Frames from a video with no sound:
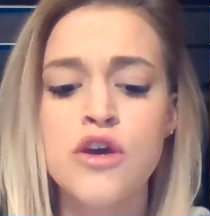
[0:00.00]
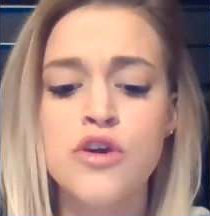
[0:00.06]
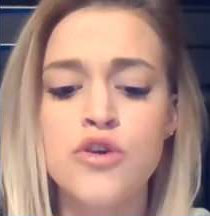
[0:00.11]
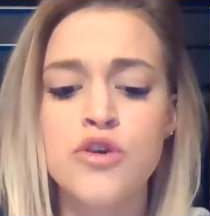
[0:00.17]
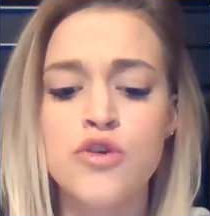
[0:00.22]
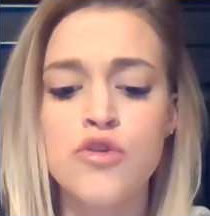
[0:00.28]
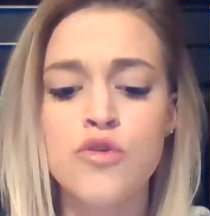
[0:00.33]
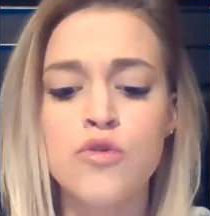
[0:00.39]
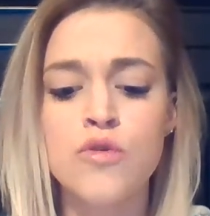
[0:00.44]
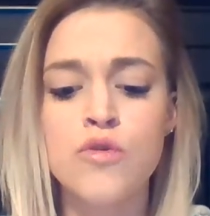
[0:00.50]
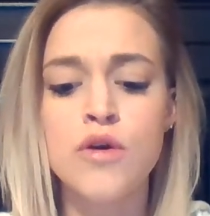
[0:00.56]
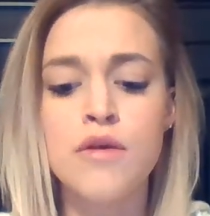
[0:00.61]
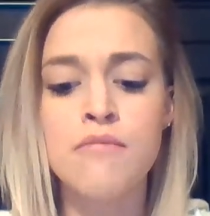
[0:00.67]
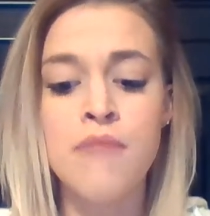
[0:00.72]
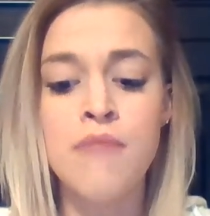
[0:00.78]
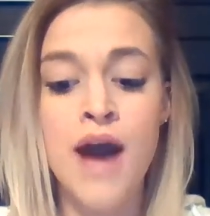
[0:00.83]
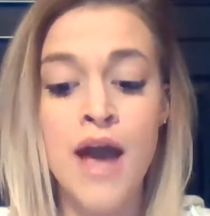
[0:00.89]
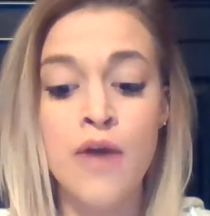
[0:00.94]
who
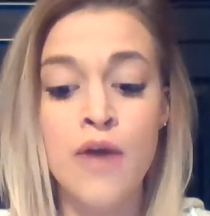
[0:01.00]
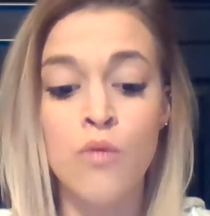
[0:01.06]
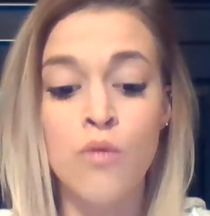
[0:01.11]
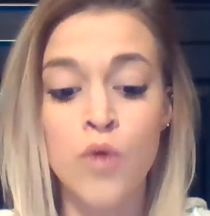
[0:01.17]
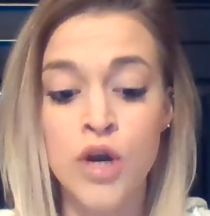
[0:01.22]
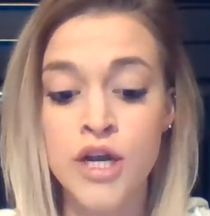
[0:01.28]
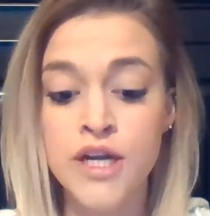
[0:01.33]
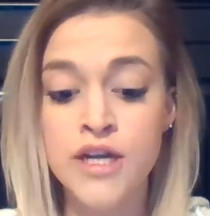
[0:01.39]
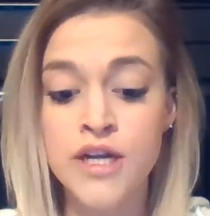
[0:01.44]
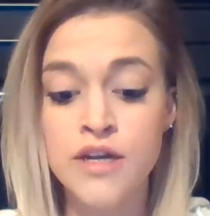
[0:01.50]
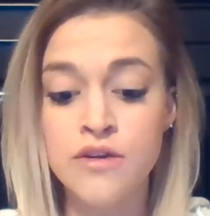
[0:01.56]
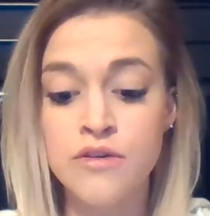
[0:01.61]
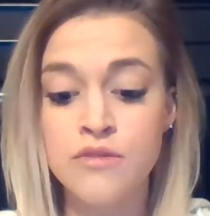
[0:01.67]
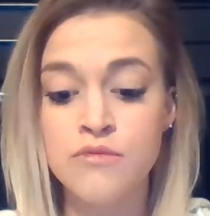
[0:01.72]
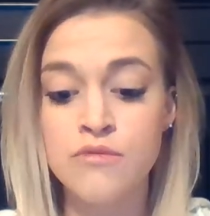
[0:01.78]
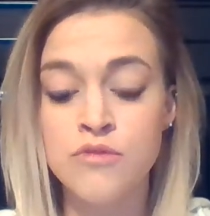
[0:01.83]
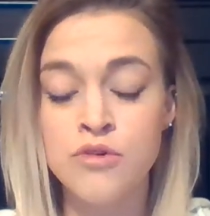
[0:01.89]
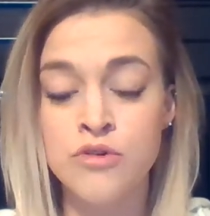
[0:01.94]
might work
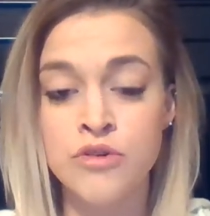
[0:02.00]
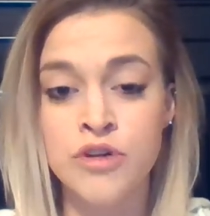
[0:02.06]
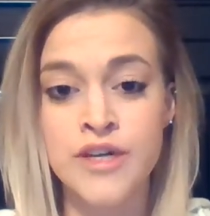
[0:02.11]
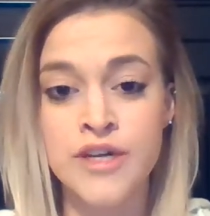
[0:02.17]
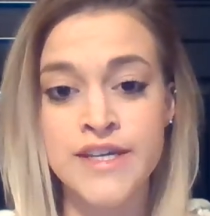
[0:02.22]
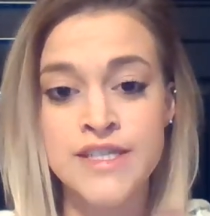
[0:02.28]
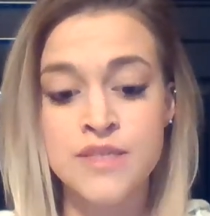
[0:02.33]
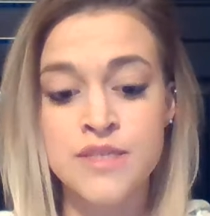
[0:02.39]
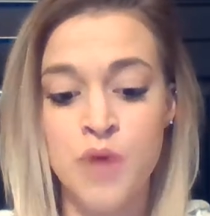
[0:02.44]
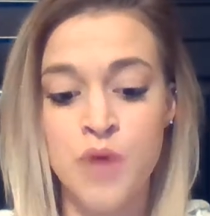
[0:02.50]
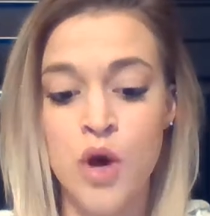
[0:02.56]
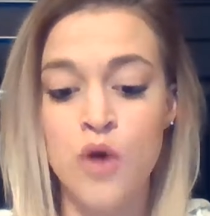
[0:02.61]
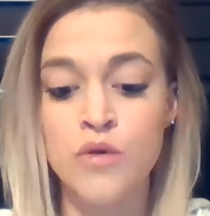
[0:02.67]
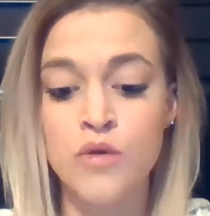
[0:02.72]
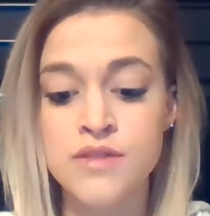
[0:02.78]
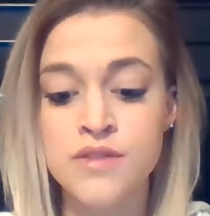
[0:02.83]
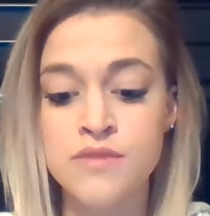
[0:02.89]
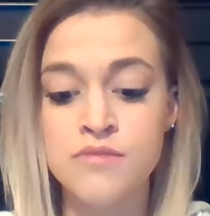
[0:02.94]
or
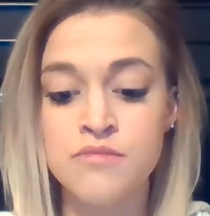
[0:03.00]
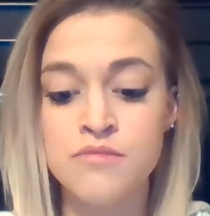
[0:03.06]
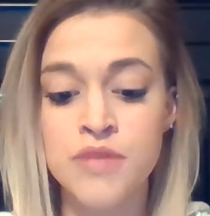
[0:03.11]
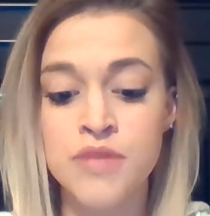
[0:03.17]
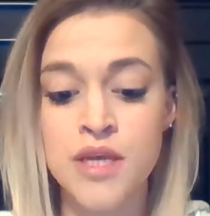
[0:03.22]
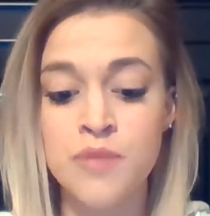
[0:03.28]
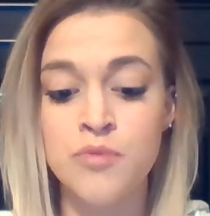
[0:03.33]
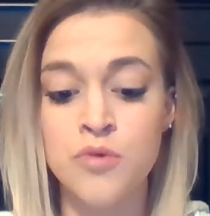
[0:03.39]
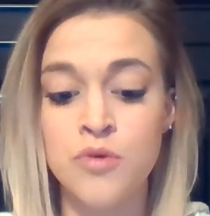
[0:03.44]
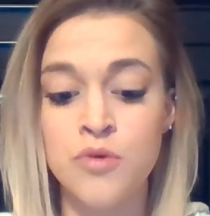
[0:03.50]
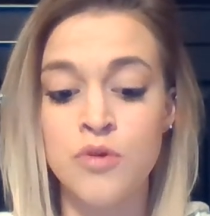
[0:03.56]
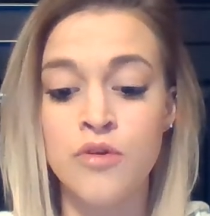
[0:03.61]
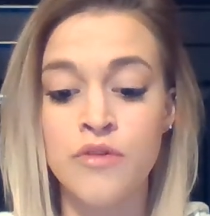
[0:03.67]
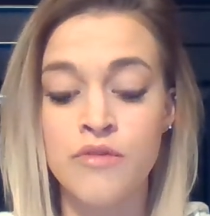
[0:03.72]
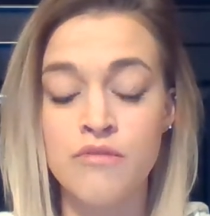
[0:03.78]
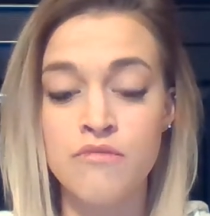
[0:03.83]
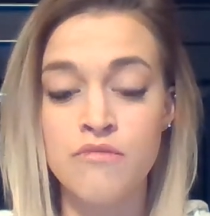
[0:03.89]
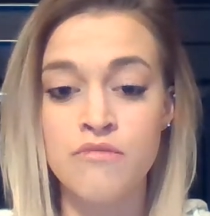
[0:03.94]
expose
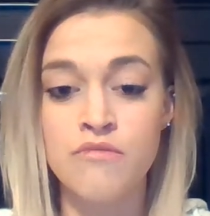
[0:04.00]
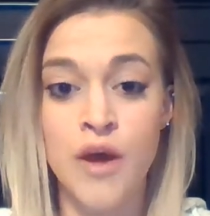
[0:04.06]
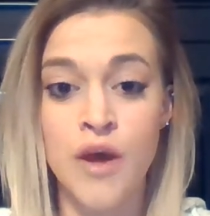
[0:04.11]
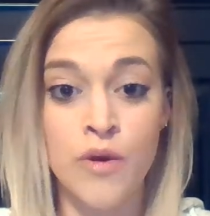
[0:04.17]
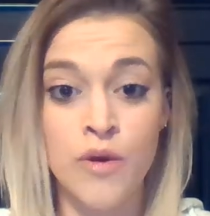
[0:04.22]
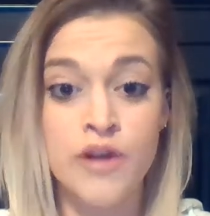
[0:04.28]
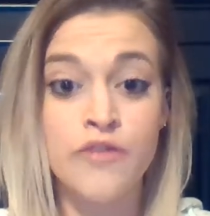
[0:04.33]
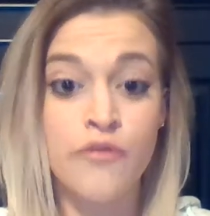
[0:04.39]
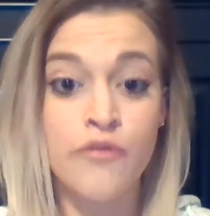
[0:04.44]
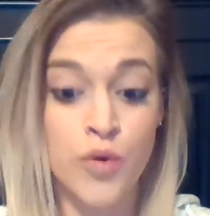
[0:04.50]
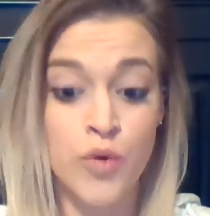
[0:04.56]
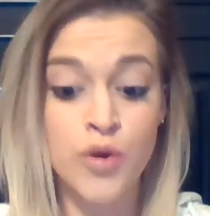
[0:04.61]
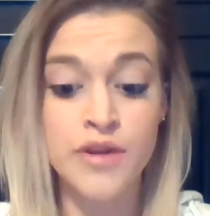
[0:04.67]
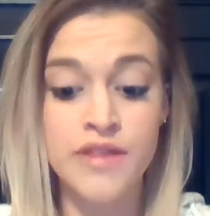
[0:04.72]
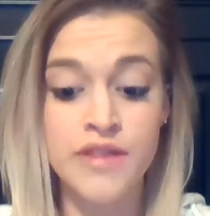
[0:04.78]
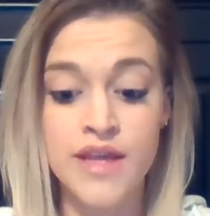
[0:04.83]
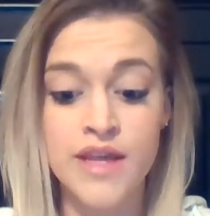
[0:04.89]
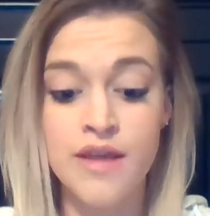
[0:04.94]
people that work
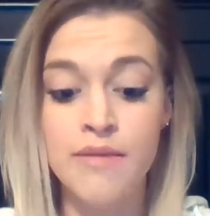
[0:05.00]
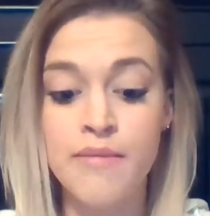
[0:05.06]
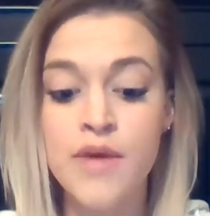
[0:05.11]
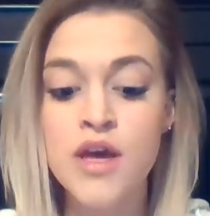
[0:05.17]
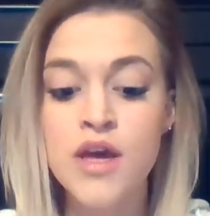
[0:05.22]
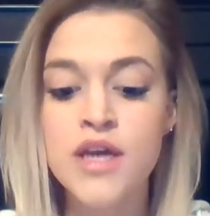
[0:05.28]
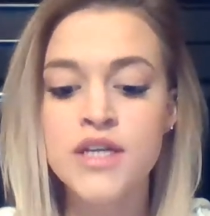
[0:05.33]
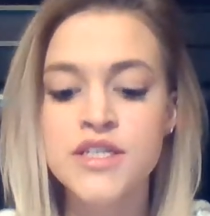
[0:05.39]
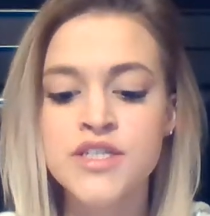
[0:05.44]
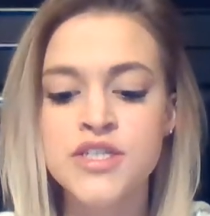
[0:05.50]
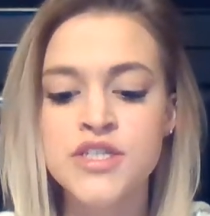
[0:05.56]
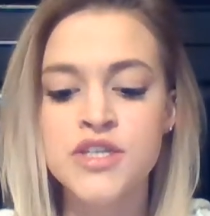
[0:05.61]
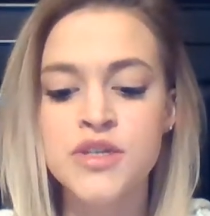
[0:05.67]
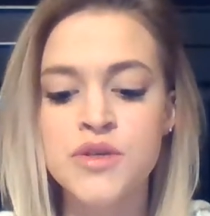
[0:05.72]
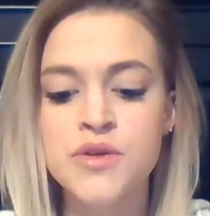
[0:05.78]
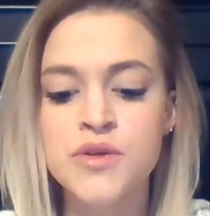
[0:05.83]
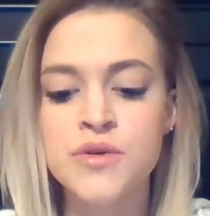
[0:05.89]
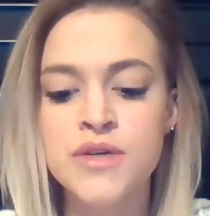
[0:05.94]
for them
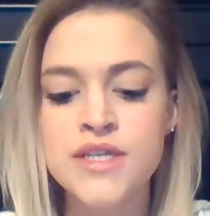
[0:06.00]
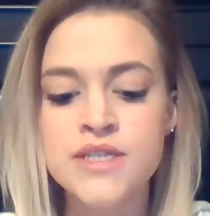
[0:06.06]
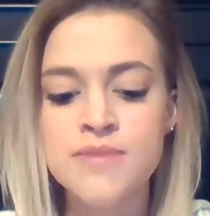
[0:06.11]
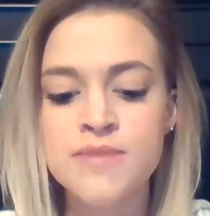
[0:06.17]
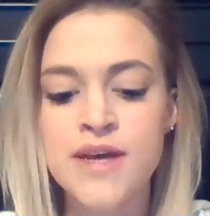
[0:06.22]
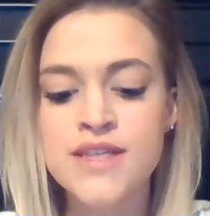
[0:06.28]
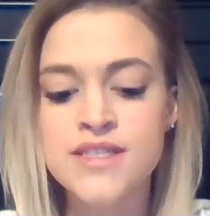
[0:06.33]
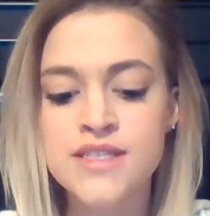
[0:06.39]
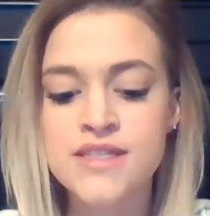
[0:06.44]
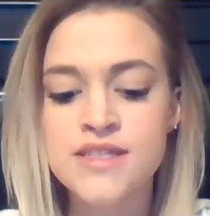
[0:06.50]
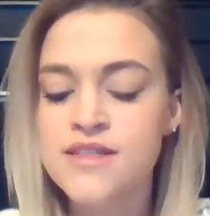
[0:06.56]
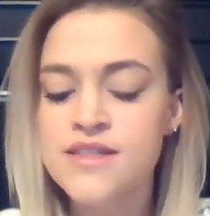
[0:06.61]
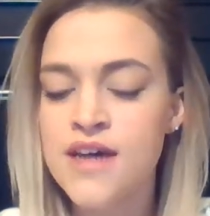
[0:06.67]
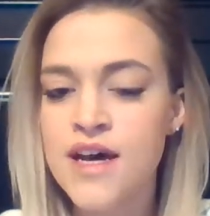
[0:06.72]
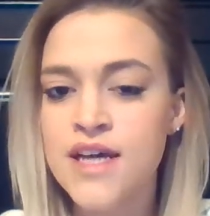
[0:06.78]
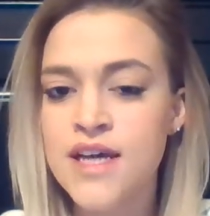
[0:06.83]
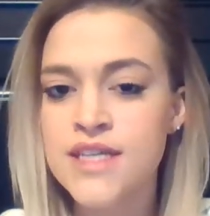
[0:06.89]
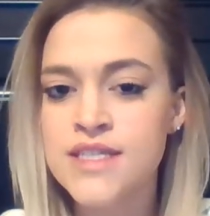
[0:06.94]
to asbestos
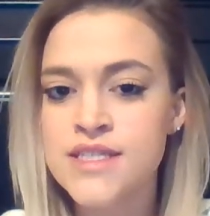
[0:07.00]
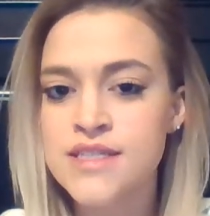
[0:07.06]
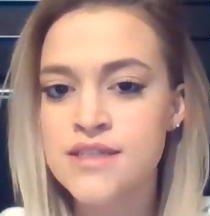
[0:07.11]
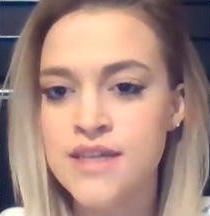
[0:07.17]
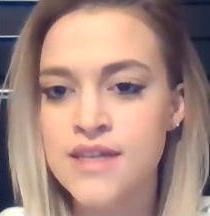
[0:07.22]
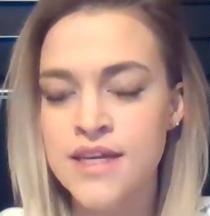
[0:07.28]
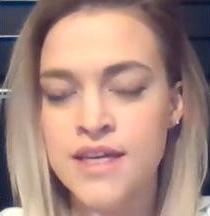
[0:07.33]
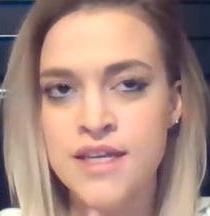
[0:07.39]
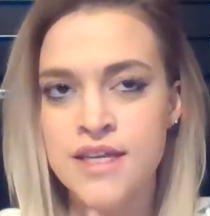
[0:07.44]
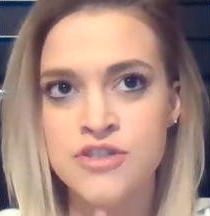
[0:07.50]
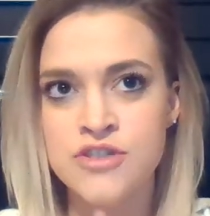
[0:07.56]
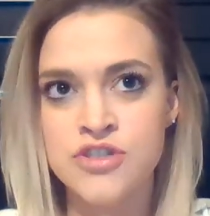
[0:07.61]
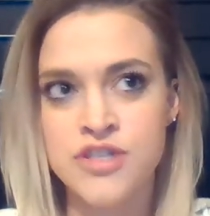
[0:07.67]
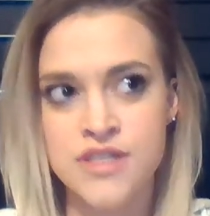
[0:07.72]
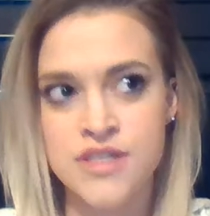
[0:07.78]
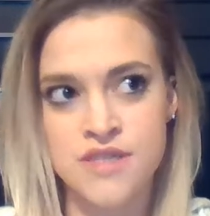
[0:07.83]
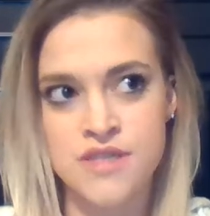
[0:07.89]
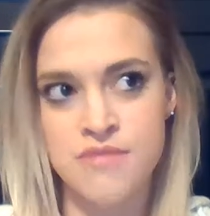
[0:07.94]
dust, it's
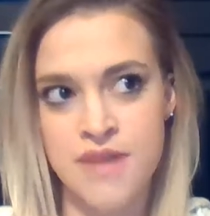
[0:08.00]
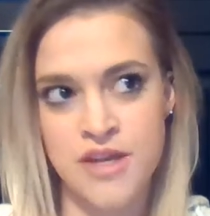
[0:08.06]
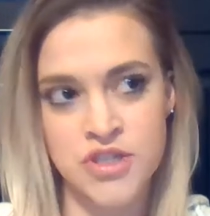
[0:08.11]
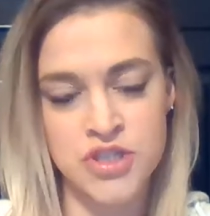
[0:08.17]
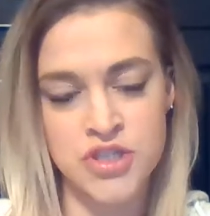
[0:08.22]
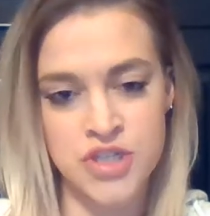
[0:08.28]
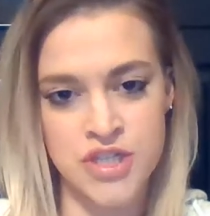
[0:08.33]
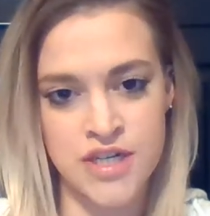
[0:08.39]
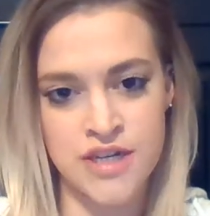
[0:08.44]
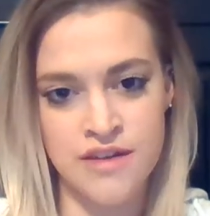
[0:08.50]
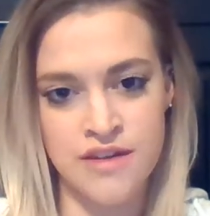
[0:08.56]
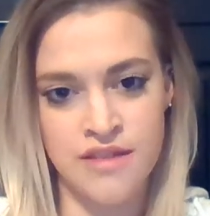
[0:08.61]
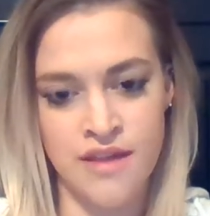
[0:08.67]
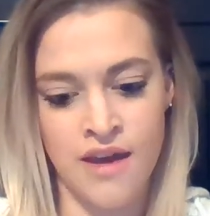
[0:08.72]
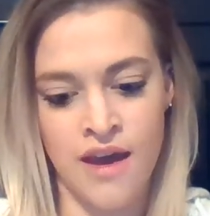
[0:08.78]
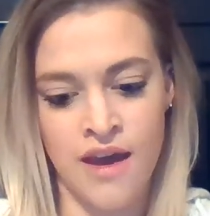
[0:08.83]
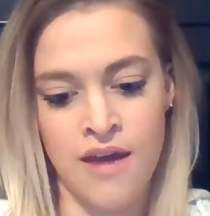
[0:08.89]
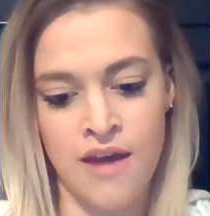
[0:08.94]
just to make sure
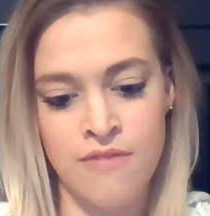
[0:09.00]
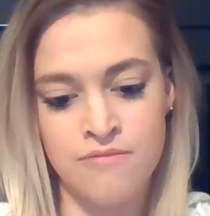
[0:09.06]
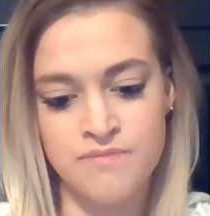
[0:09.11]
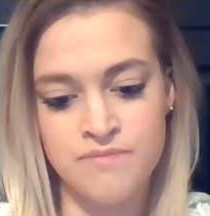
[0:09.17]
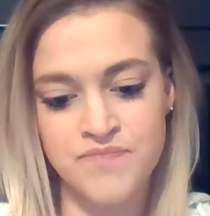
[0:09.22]
that